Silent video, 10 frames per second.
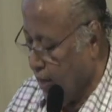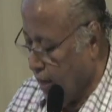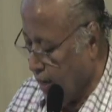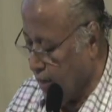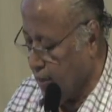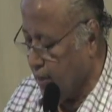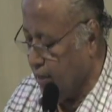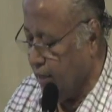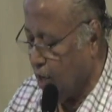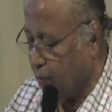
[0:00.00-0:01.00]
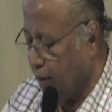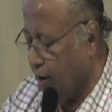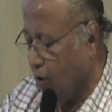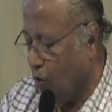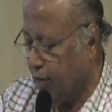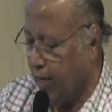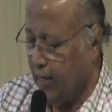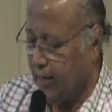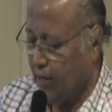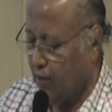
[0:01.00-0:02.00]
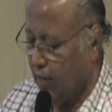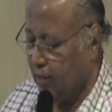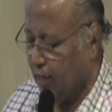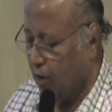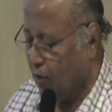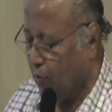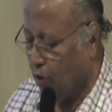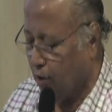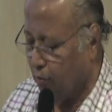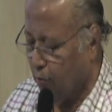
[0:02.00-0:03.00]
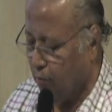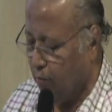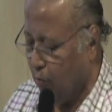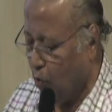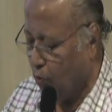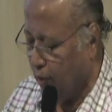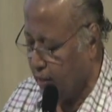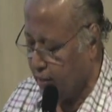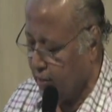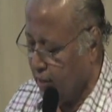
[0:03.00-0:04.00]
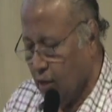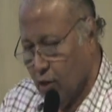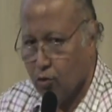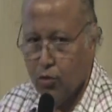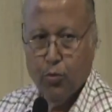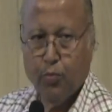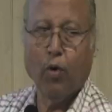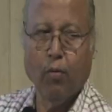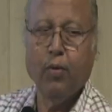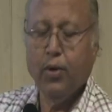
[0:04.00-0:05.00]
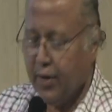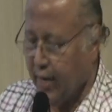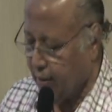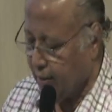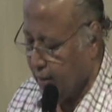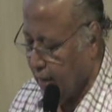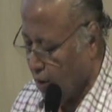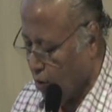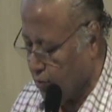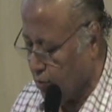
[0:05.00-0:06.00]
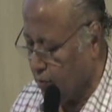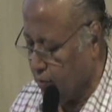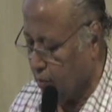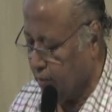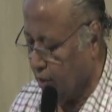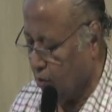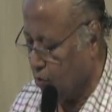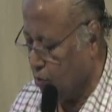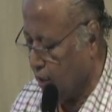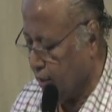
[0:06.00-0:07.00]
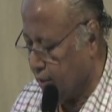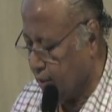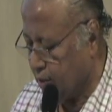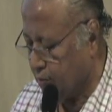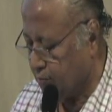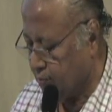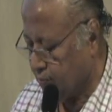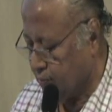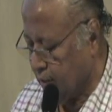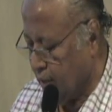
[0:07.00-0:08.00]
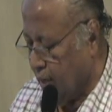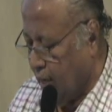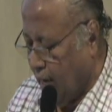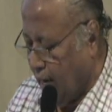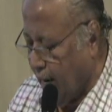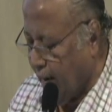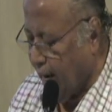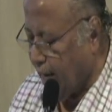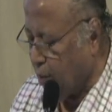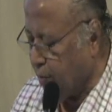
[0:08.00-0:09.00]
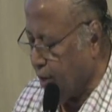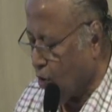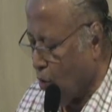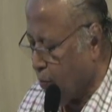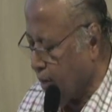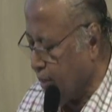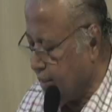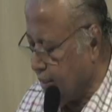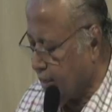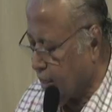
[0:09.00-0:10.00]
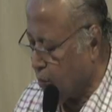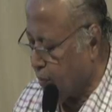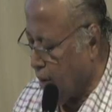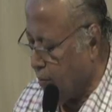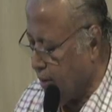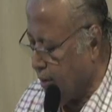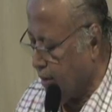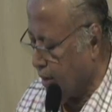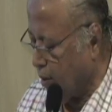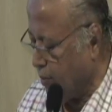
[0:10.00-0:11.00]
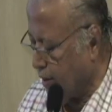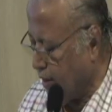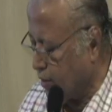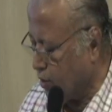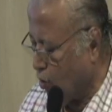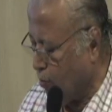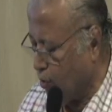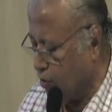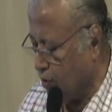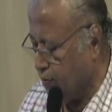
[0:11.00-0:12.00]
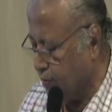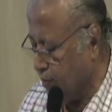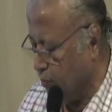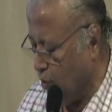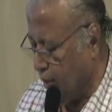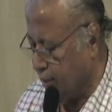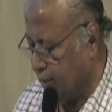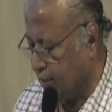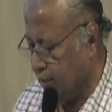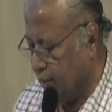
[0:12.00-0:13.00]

and nearby hotels and all that, they get water from bore wells. So you probably get there also something on those lines. Lead, antimony, copper and zinc are the primary chemicals composed of bullets.